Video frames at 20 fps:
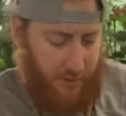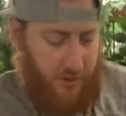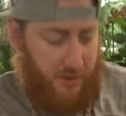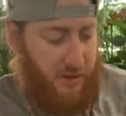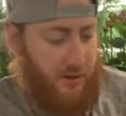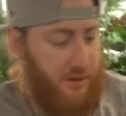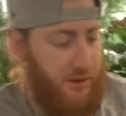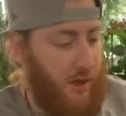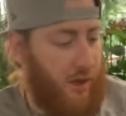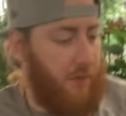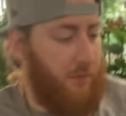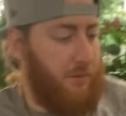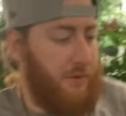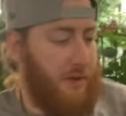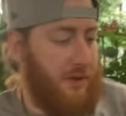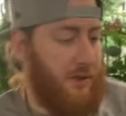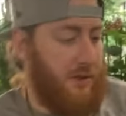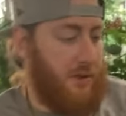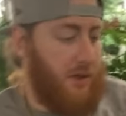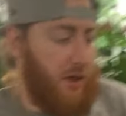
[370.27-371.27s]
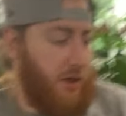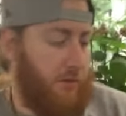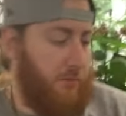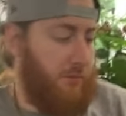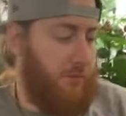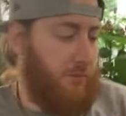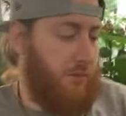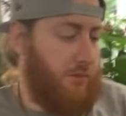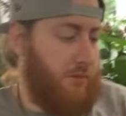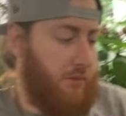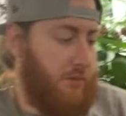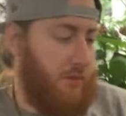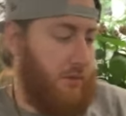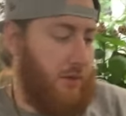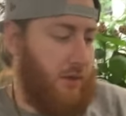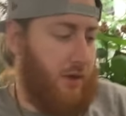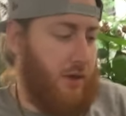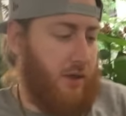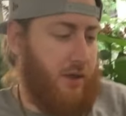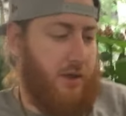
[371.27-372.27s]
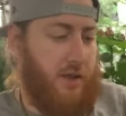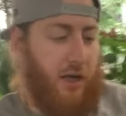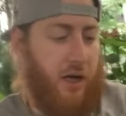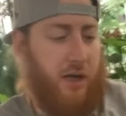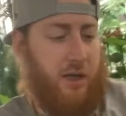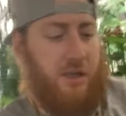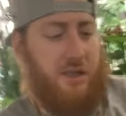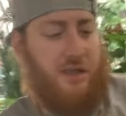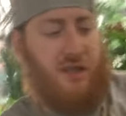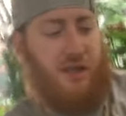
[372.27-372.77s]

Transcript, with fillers: Yeah, yeah, yeah, sure. dope. Doug's